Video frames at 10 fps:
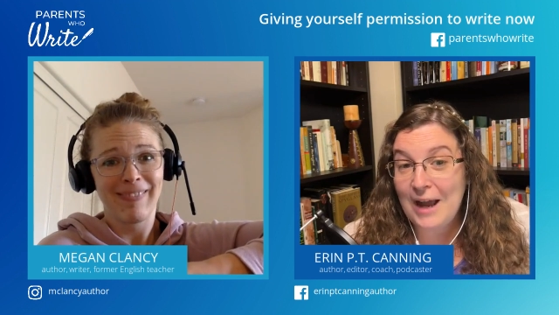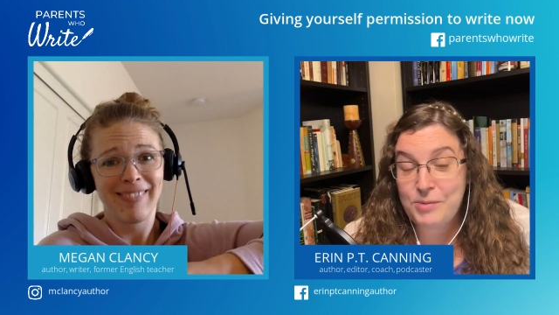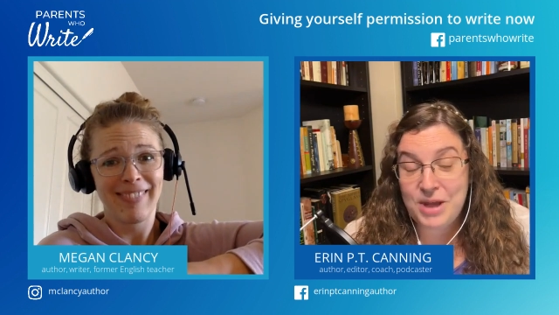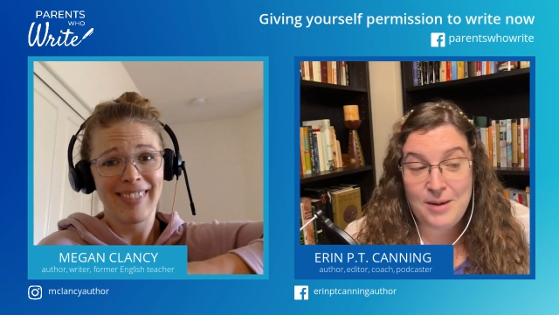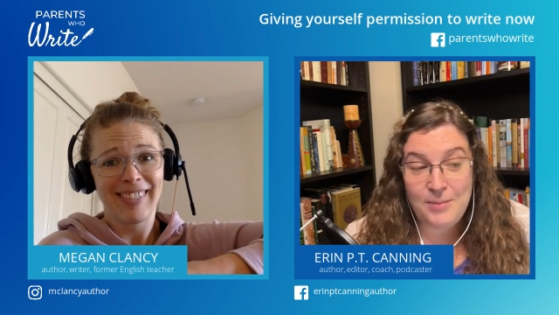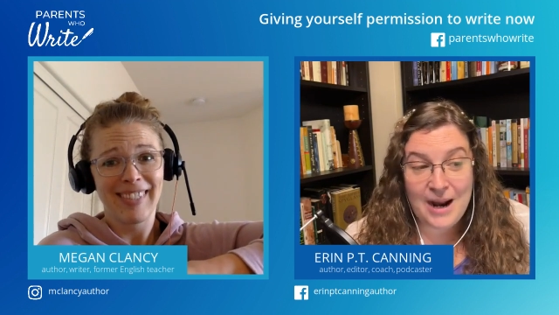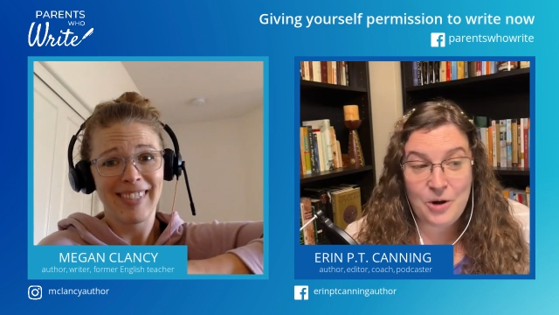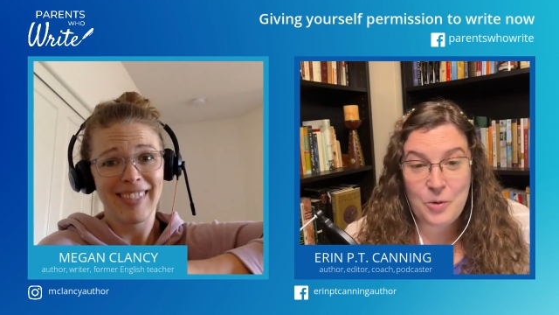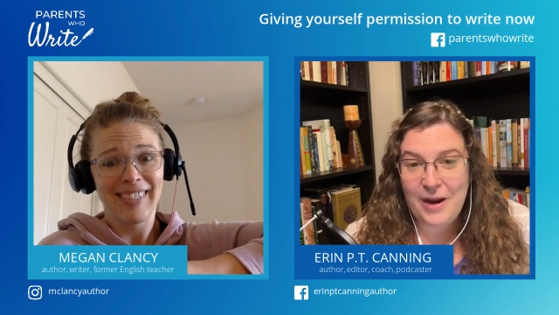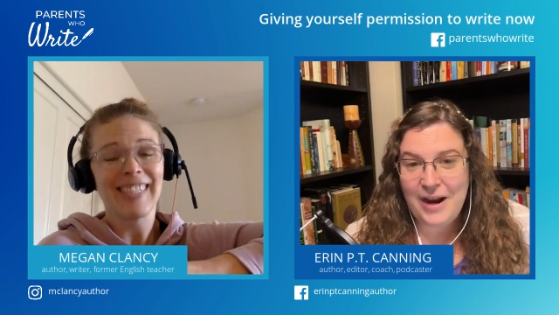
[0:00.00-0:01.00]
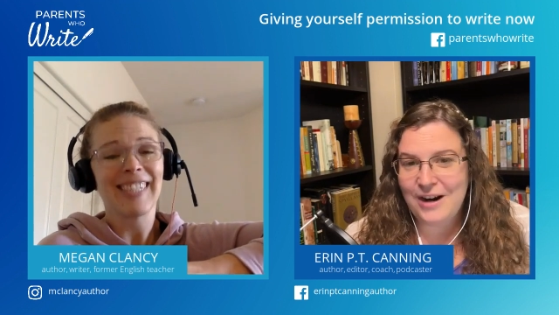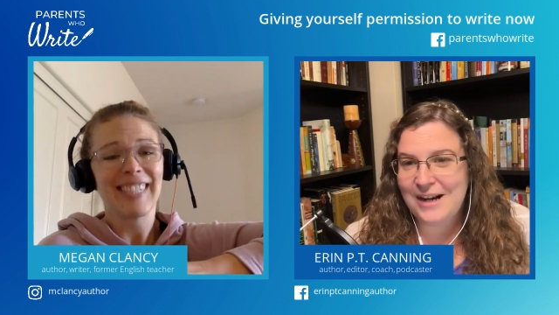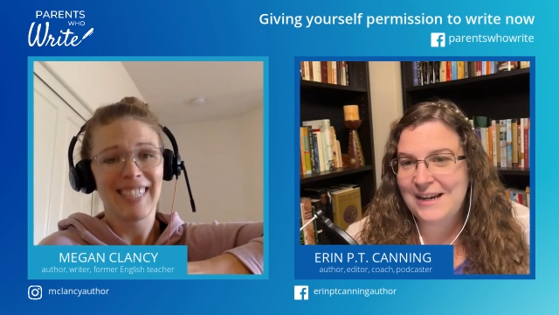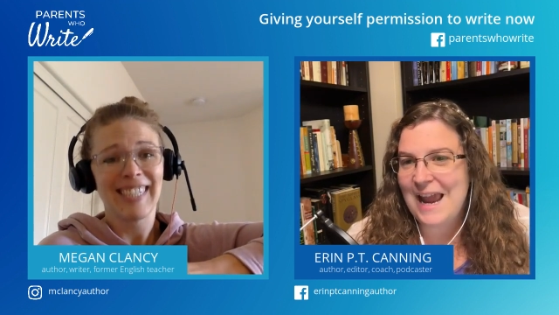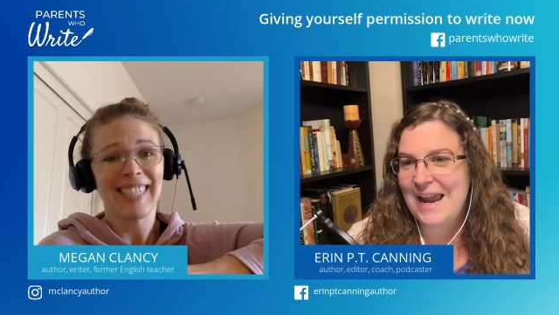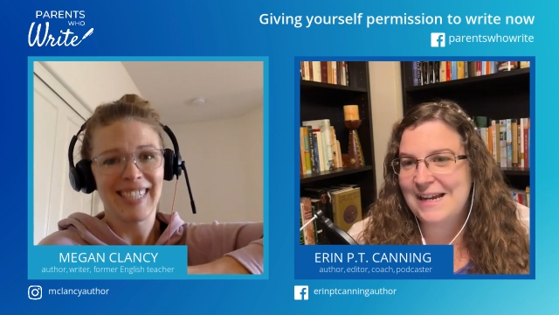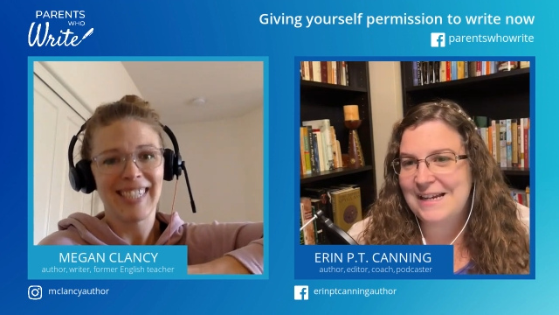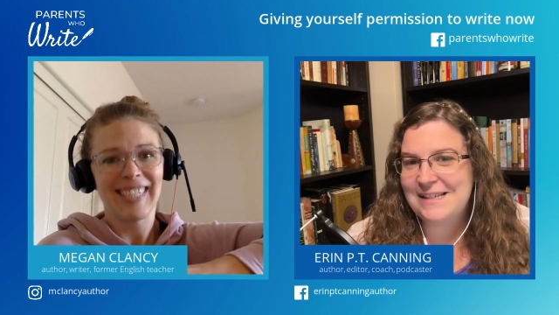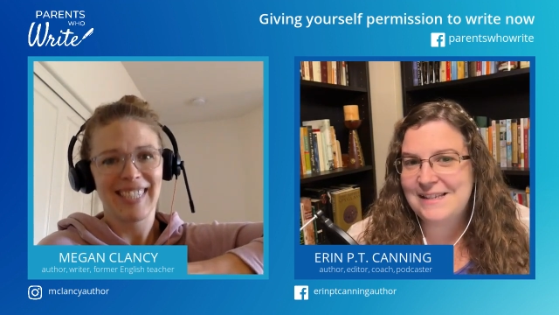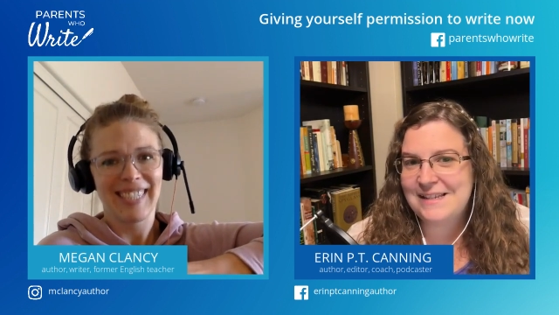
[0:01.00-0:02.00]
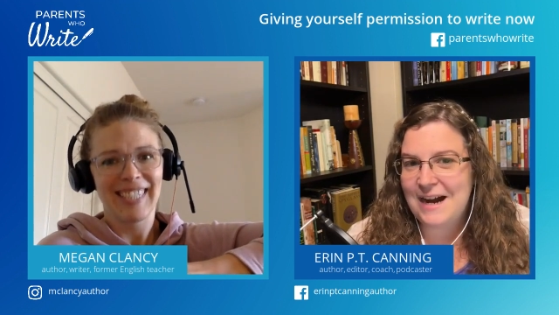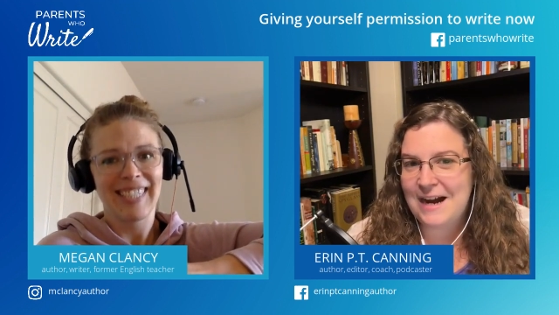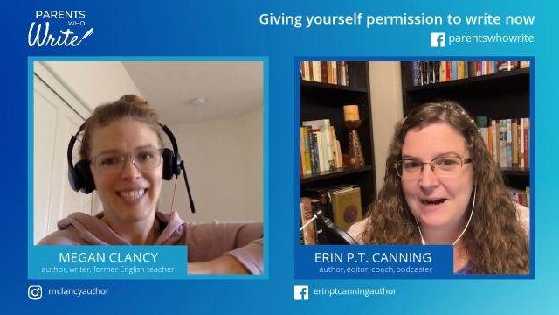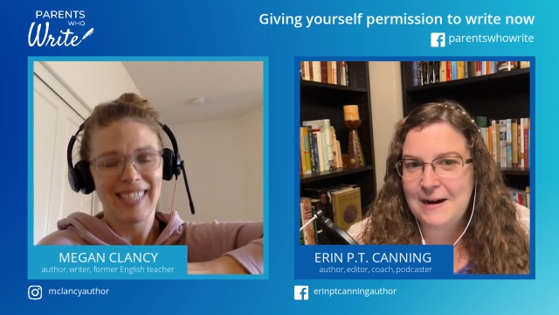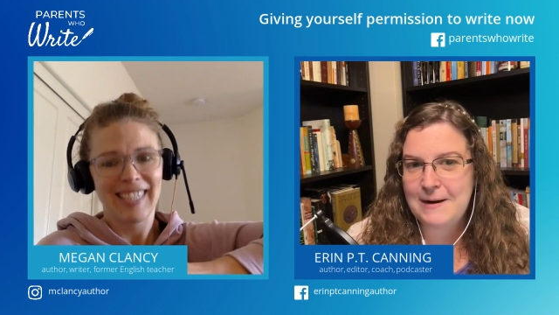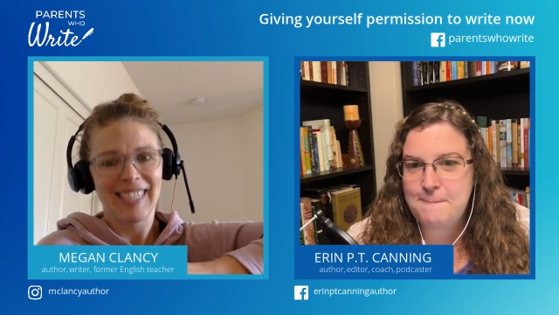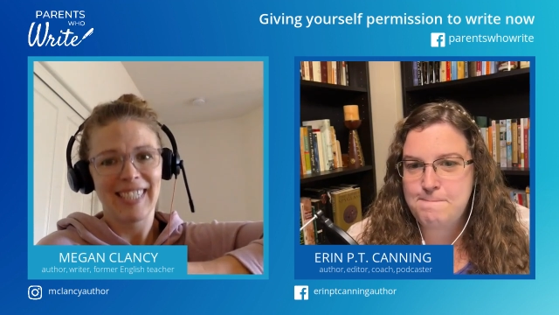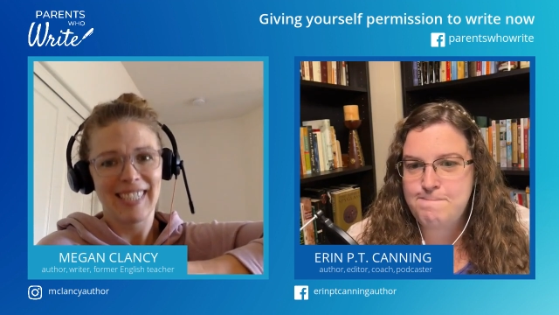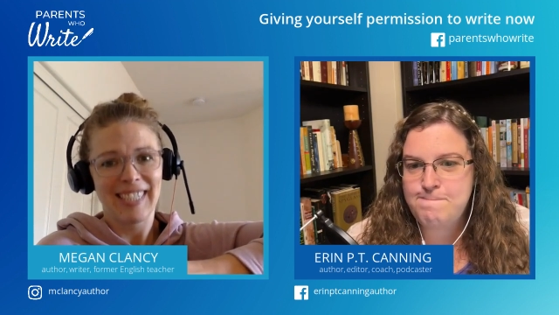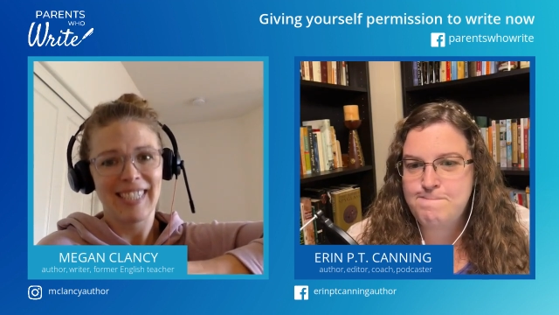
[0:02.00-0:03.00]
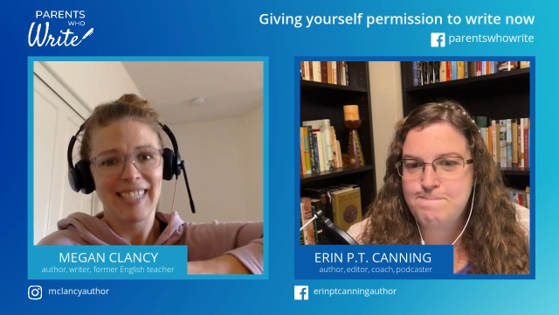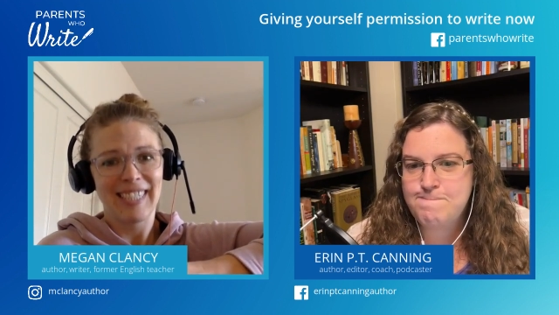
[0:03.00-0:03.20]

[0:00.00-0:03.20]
Speaker 1: I became an at home parent and, um,